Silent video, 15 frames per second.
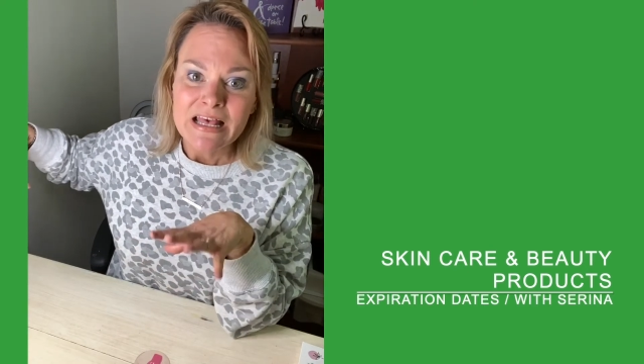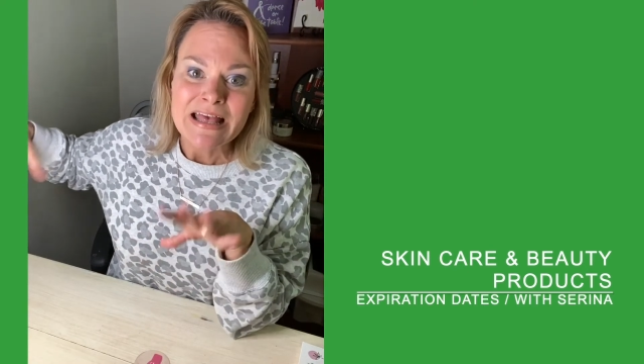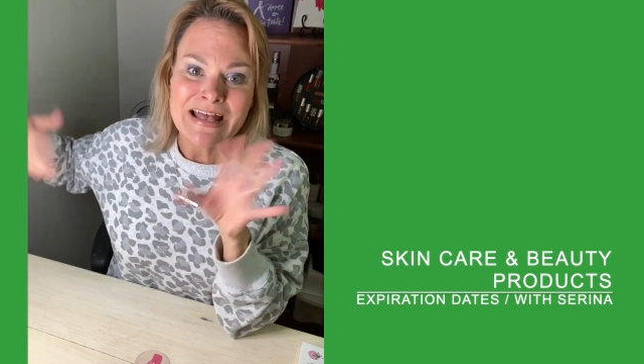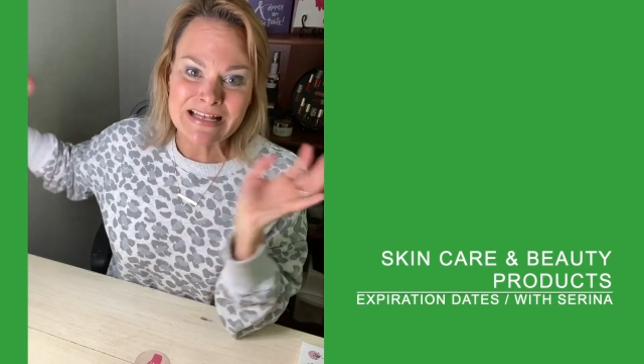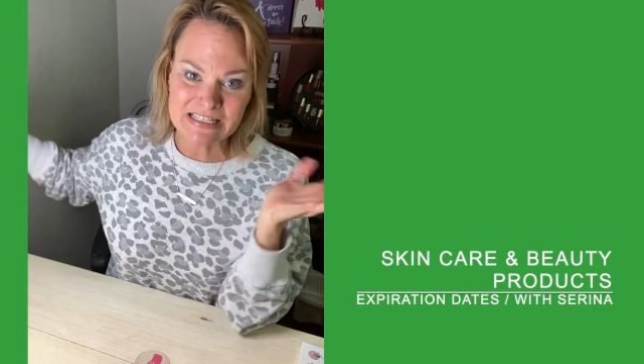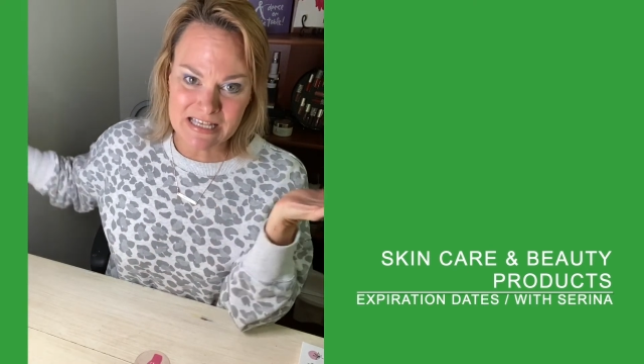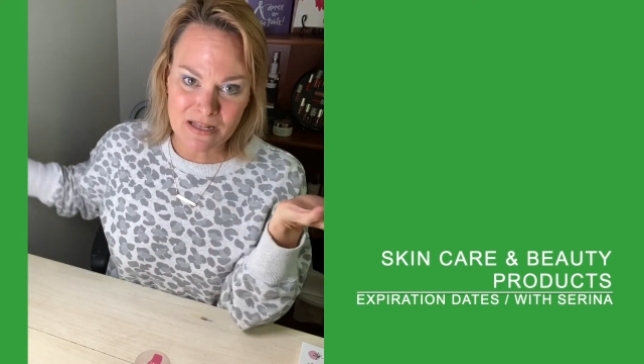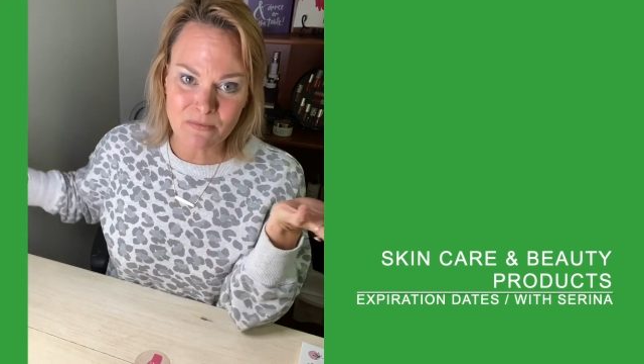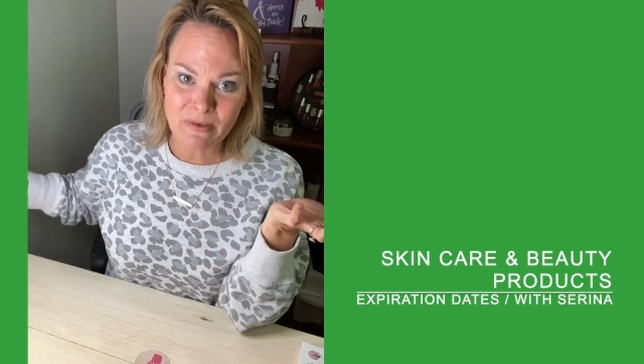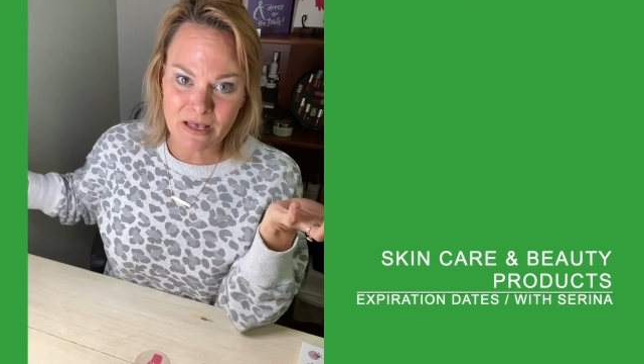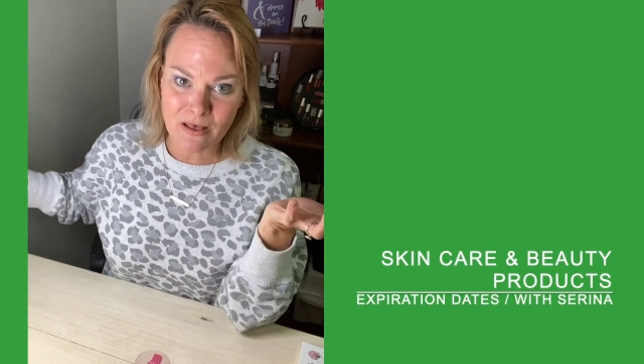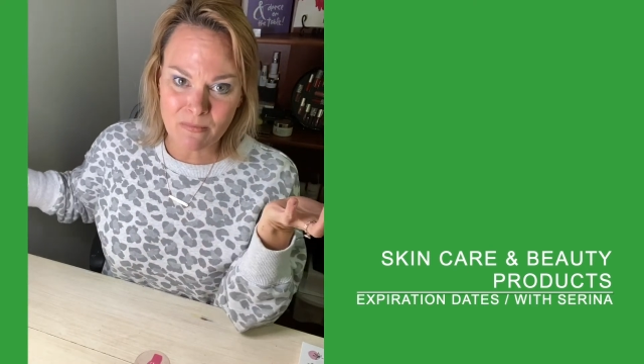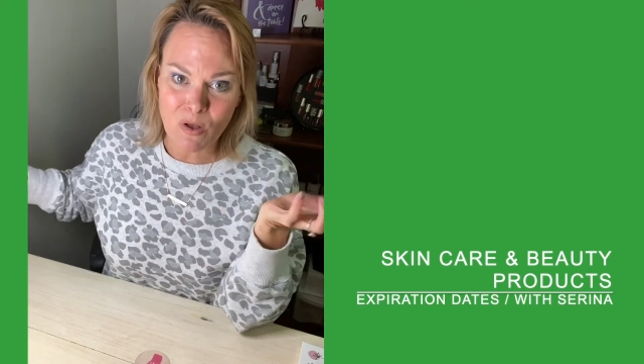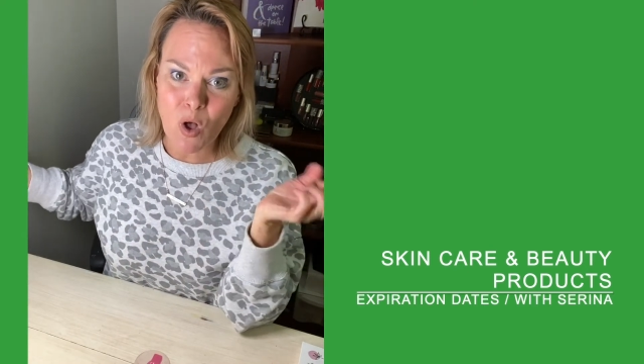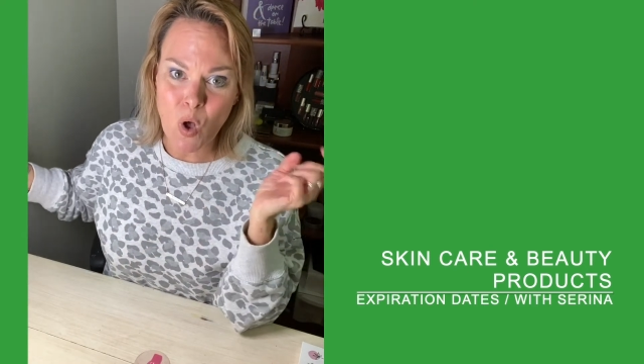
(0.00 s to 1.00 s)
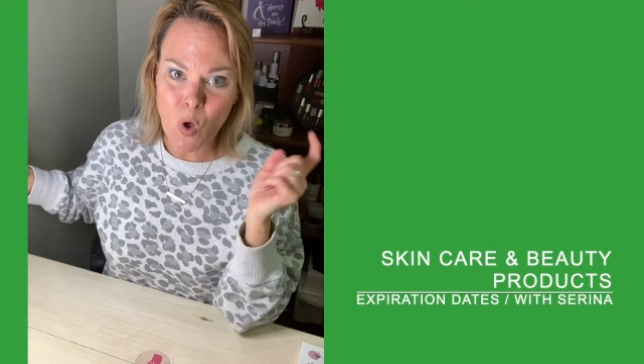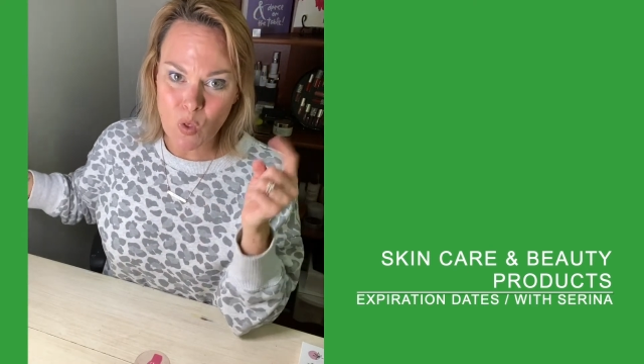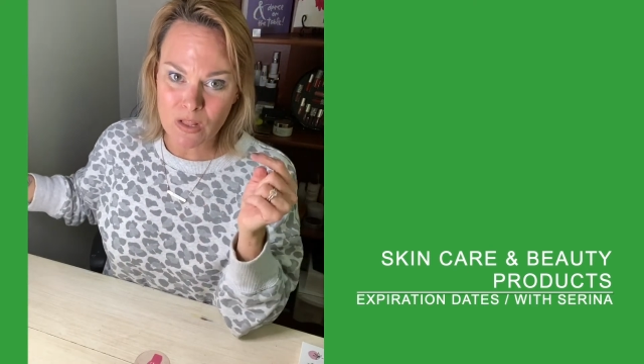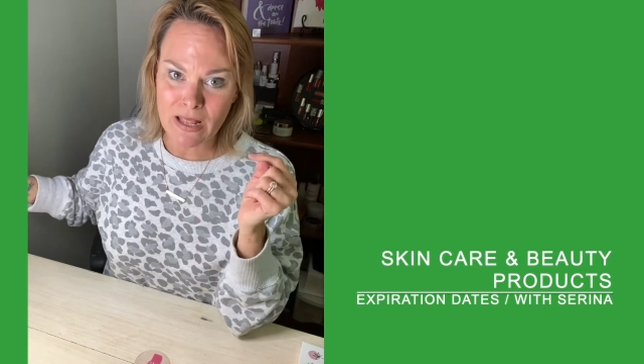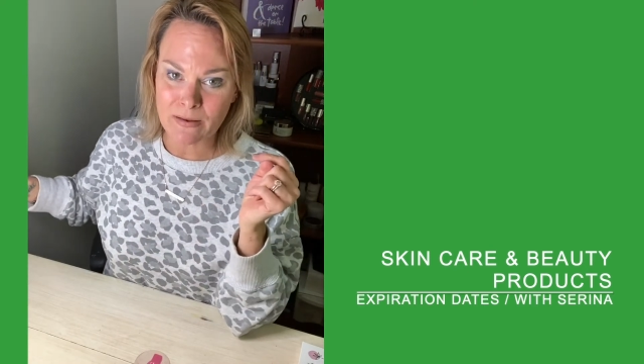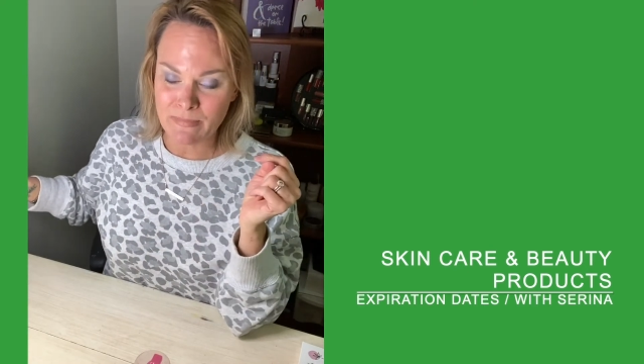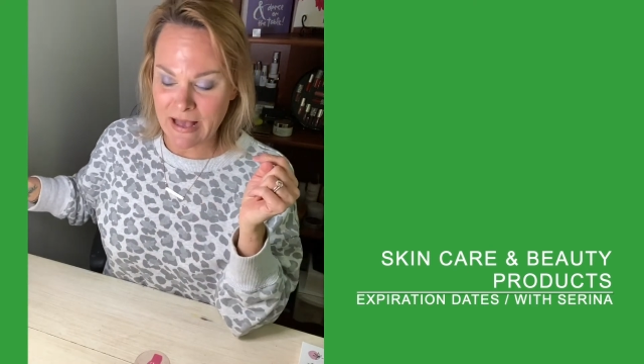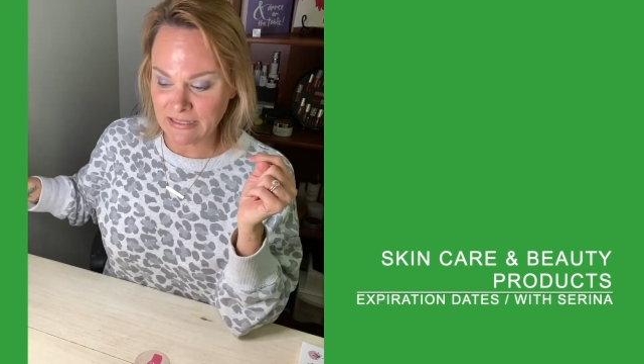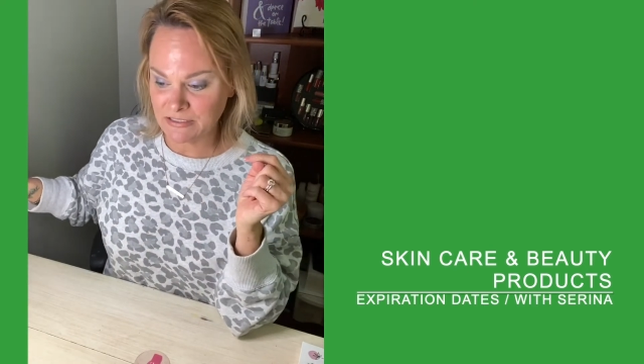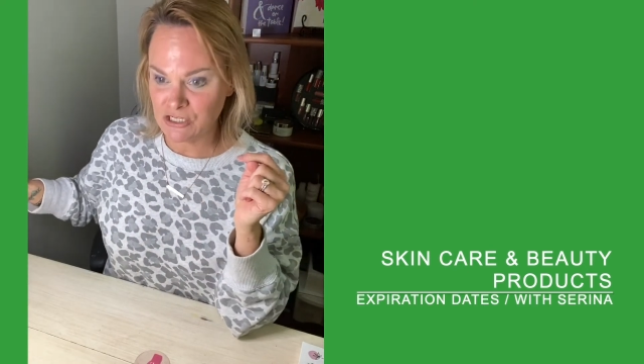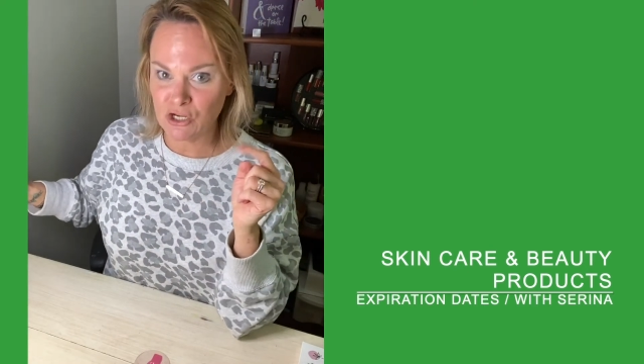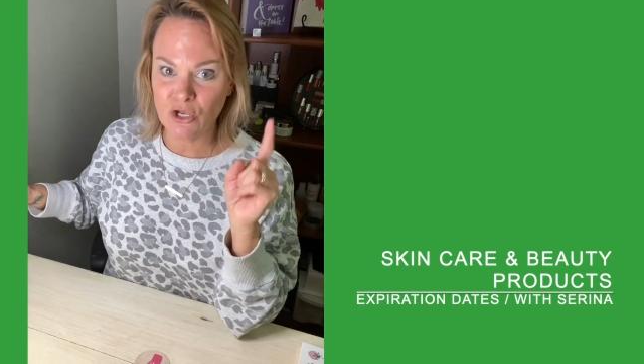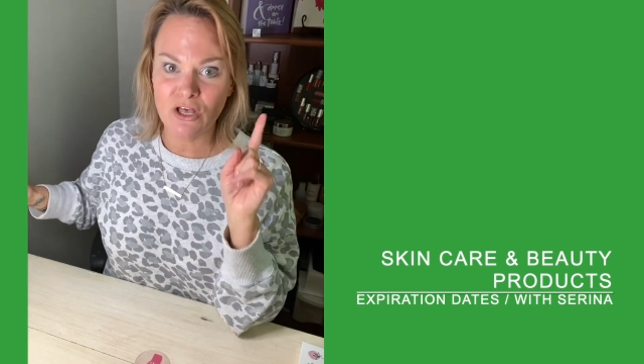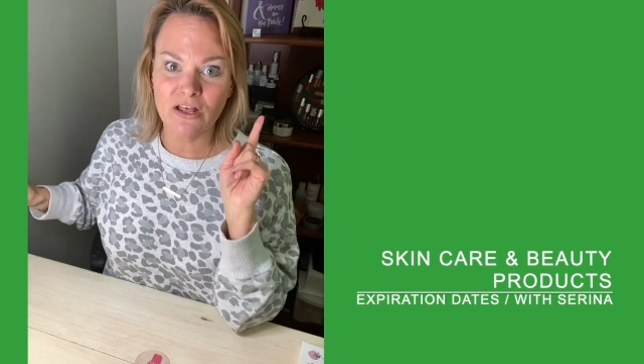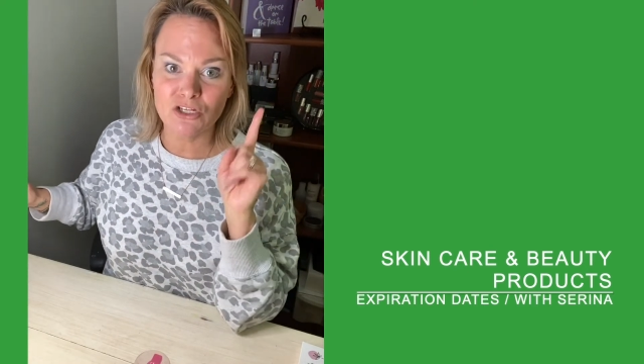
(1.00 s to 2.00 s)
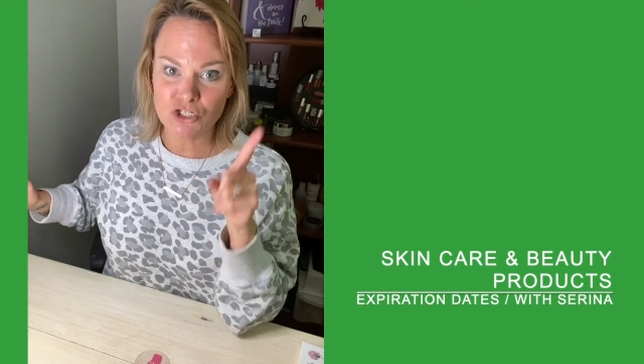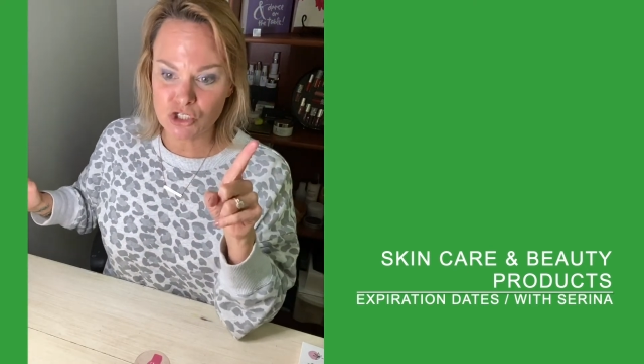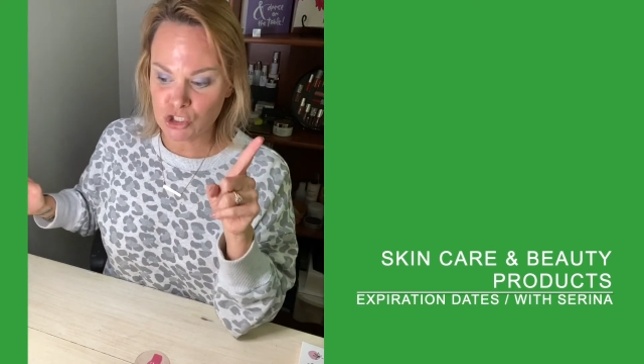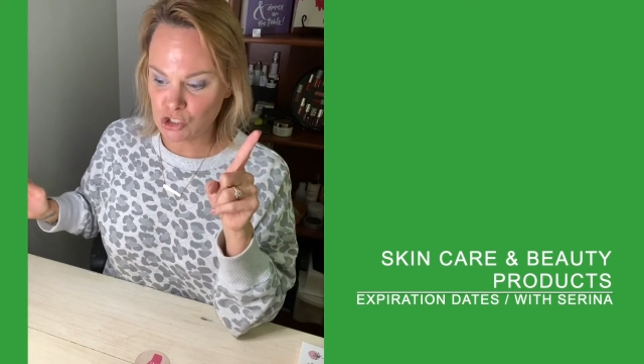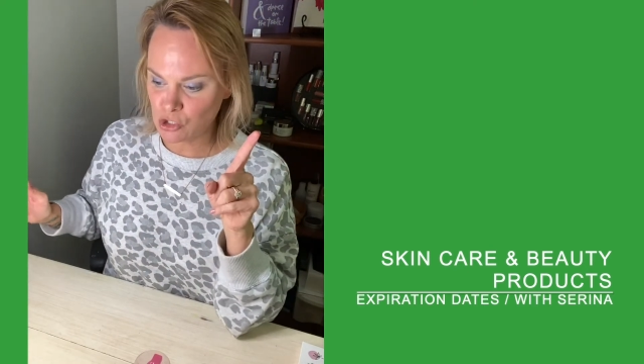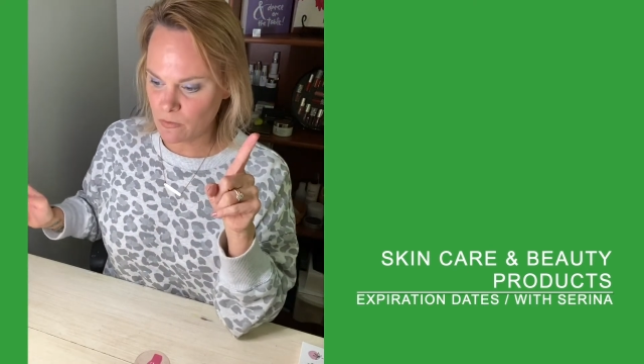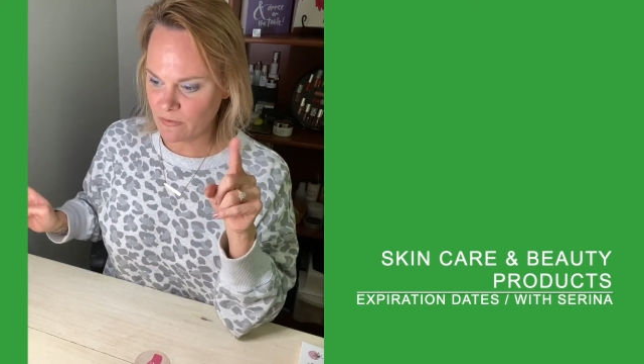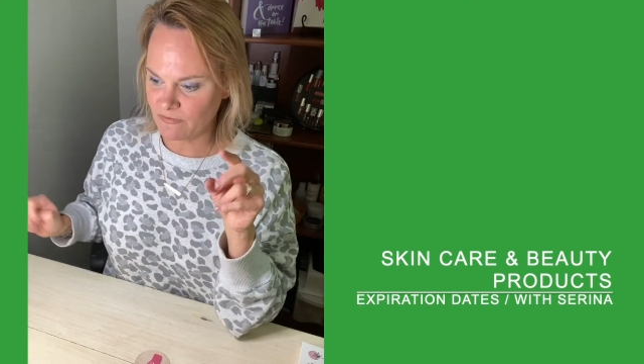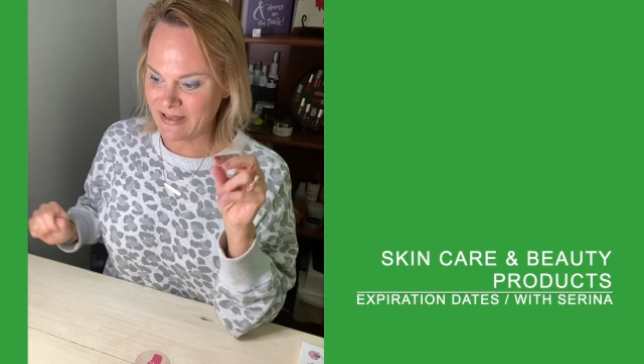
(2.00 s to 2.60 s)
It's gonna pick up a whole lot of bacteria super